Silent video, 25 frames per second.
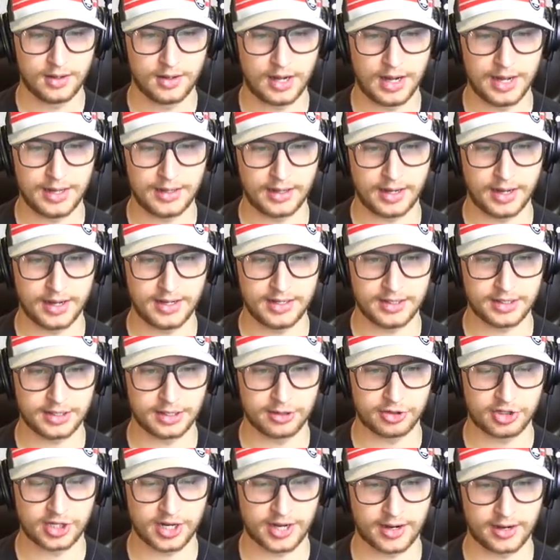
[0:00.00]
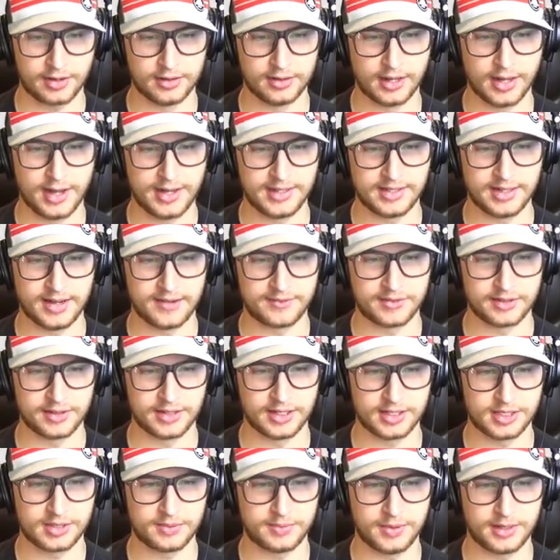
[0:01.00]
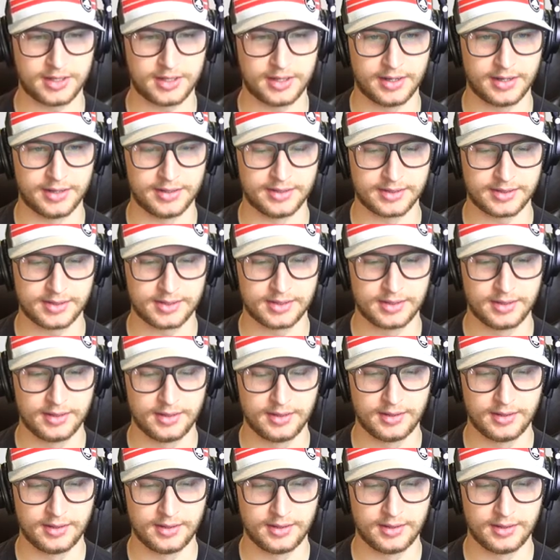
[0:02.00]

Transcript: I, I need to go check our lines after this because,